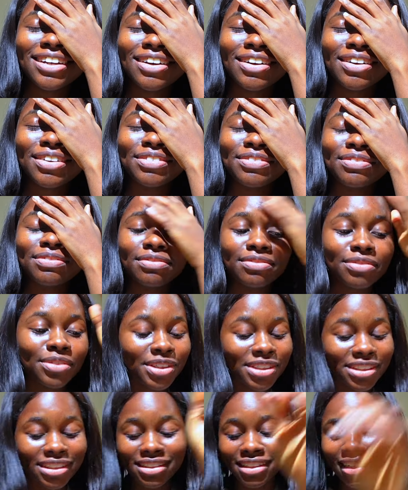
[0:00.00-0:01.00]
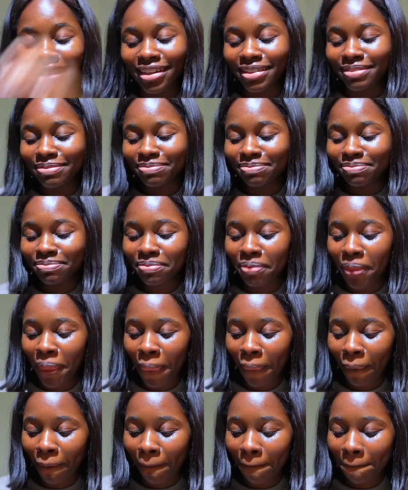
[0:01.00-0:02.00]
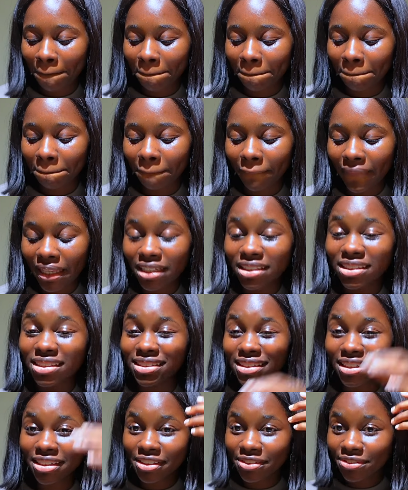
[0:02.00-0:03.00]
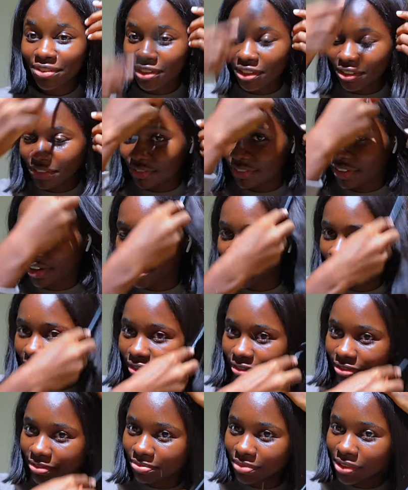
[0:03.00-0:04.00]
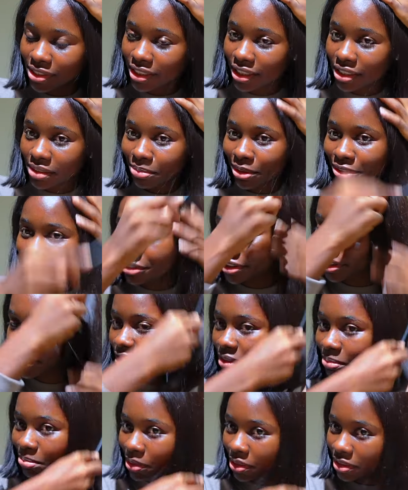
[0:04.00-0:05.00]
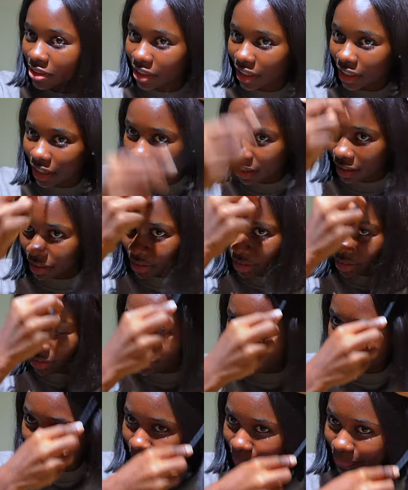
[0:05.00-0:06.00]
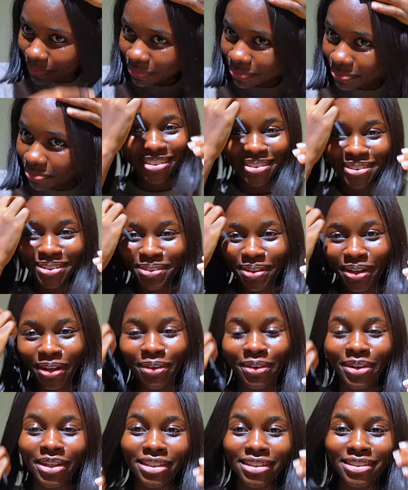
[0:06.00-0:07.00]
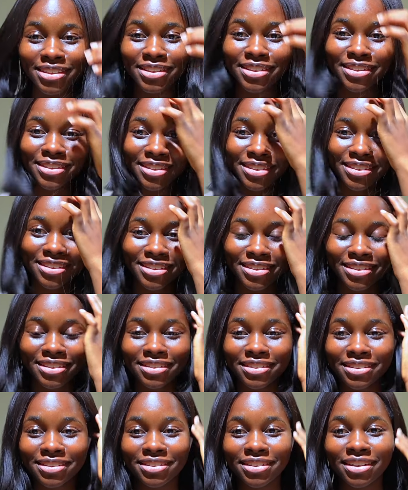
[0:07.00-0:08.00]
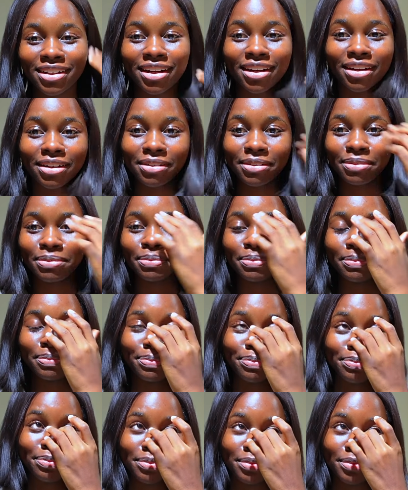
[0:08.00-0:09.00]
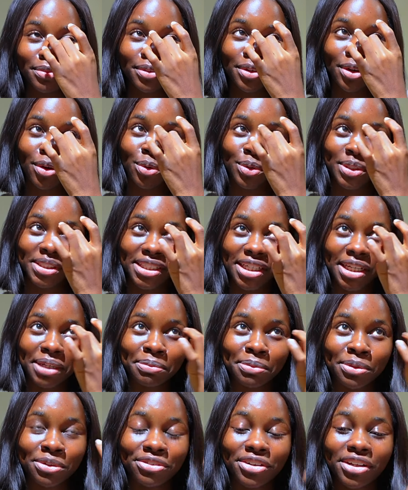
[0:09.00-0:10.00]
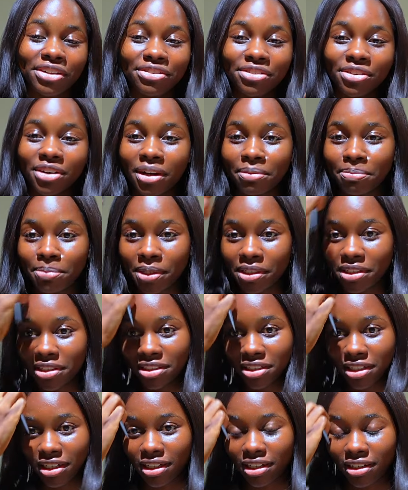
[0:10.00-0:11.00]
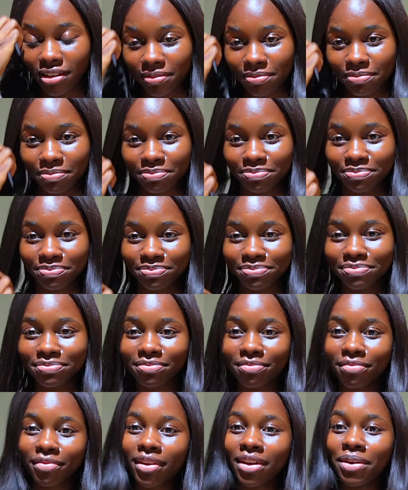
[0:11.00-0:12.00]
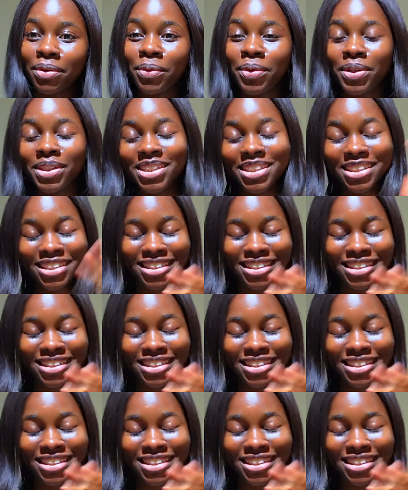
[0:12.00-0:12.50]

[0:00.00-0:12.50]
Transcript: um, what's the time? This is 6.45. Today's my friend's birthday and so we're going to um, go see a movie for her birthday. We want to